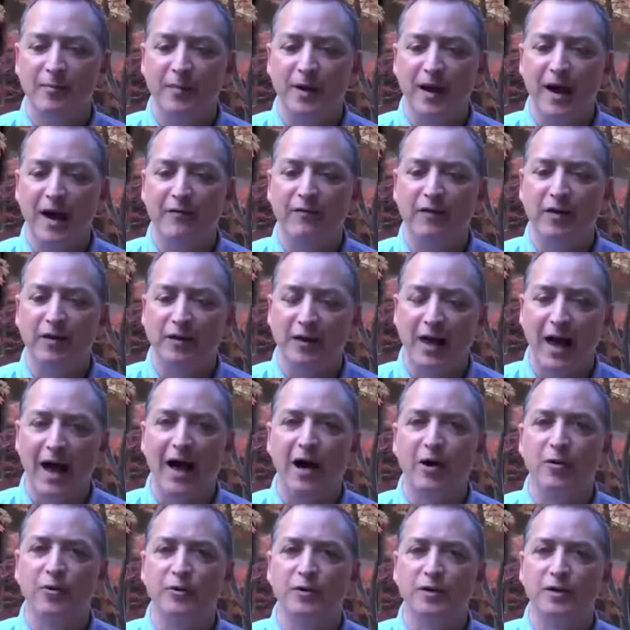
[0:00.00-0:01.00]
have
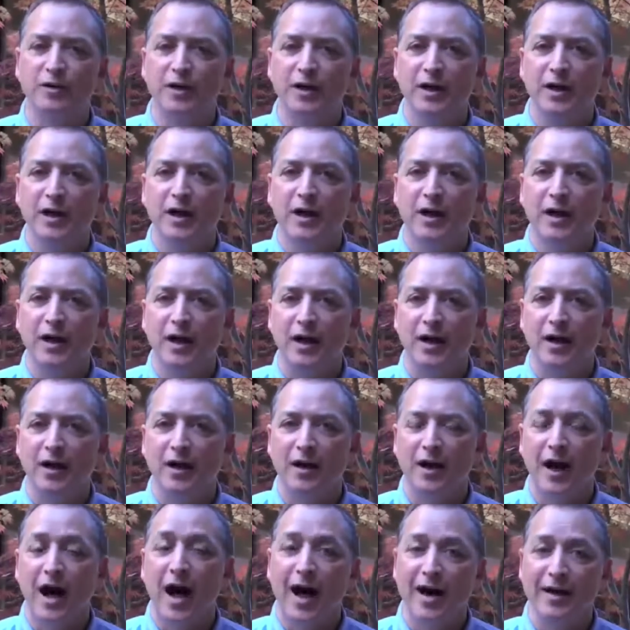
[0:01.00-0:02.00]
allowed
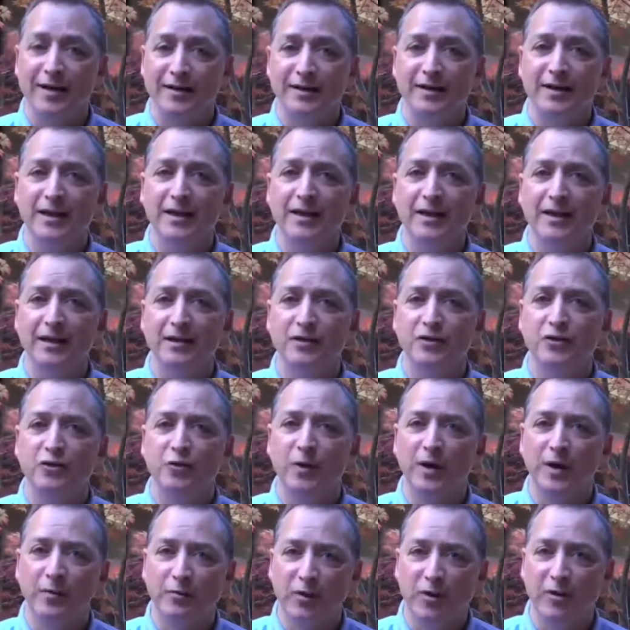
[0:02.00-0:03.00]
IT to
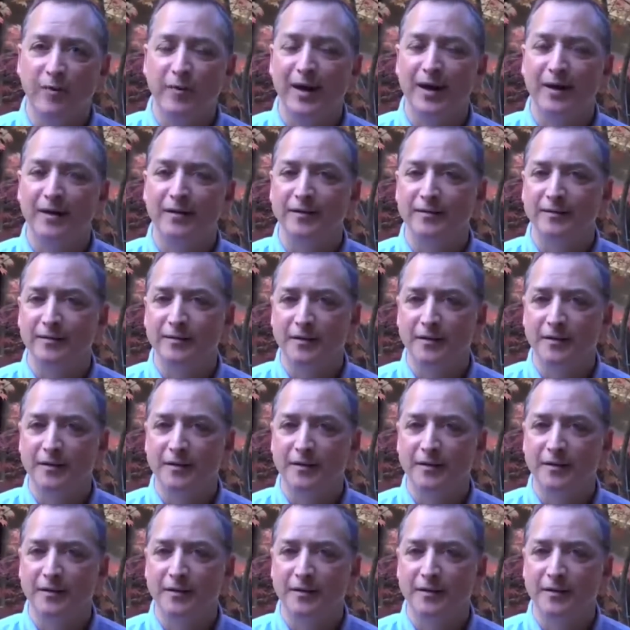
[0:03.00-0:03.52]
implement